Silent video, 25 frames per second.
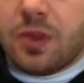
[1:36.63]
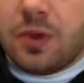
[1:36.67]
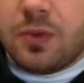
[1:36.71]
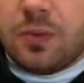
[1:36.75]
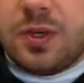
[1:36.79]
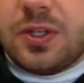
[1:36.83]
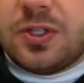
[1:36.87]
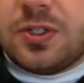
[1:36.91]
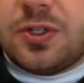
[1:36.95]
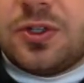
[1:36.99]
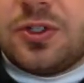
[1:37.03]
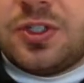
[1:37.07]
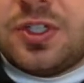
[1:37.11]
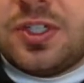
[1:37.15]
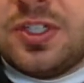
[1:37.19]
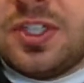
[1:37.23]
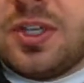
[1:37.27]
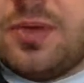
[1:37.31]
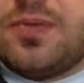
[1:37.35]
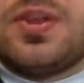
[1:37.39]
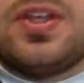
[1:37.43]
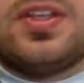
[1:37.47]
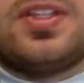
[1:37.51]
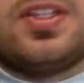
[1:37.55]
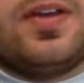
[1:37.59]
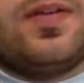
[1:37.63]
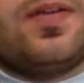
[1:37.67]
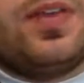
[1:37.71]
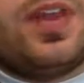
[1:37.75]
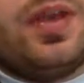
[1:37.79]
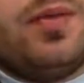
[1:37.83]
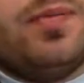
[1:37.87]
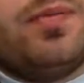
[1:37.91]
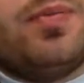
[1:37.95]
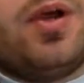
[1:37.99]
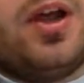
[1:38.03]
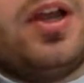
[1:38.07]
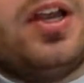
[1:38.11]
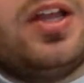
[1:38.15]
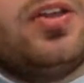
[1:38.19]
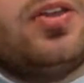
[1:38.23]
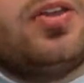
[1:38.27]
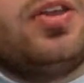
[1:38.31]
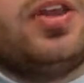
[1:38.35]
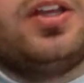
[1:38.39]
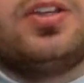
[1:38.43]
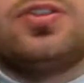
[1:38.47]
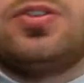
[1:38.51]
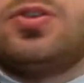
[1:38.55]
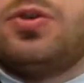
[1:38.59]
the research and some of the stuff they brought in
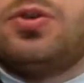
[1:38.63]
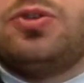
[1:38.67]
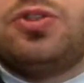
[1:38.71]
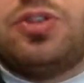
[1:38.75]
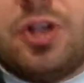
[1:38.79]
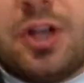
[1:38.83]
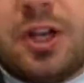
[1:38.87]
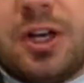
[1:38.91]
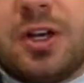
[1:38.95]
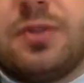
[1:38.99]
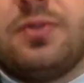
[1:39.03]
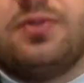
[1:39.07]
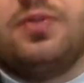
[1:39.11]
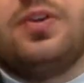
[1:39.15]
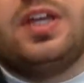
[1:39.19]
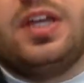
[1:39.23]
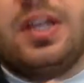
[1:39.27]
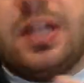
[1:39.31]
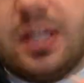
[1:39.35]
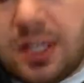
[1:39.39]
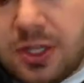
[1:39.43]
things through geography,